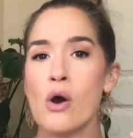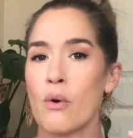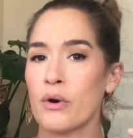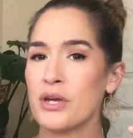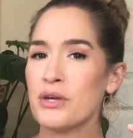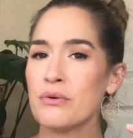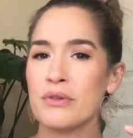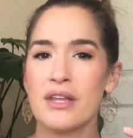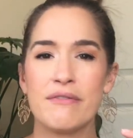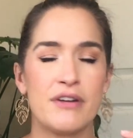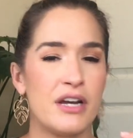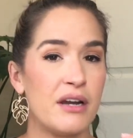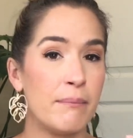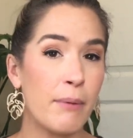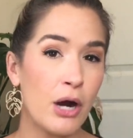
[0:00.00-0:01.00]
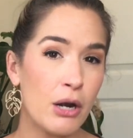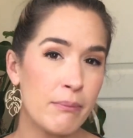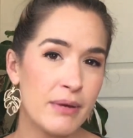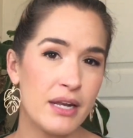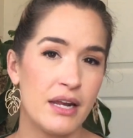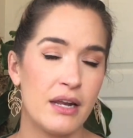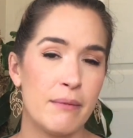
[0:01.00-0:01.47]
or you live in an
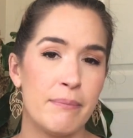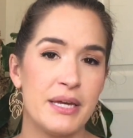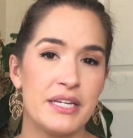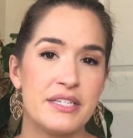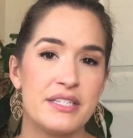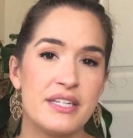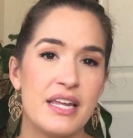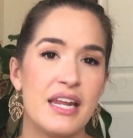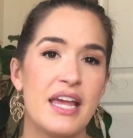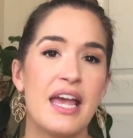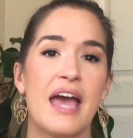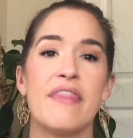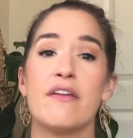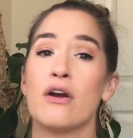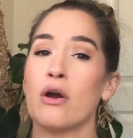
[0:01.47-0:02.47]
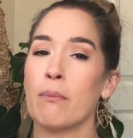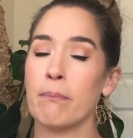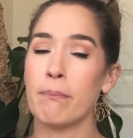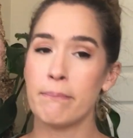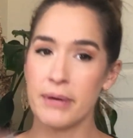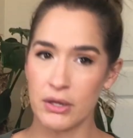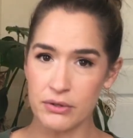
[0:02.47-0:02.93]
apartment in a big city and there
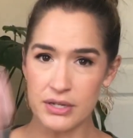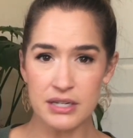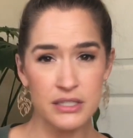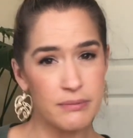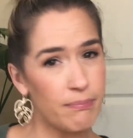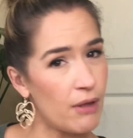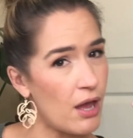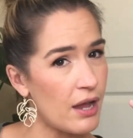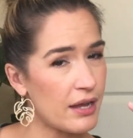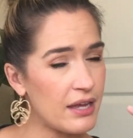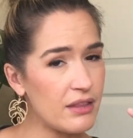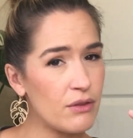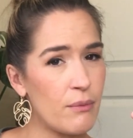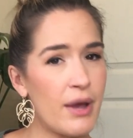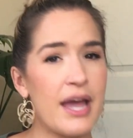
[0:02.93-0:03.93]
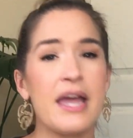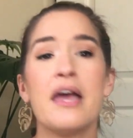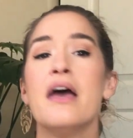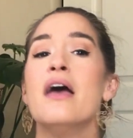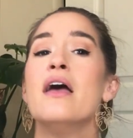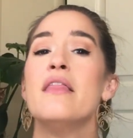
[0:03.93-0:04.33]
are buildings blocking the way,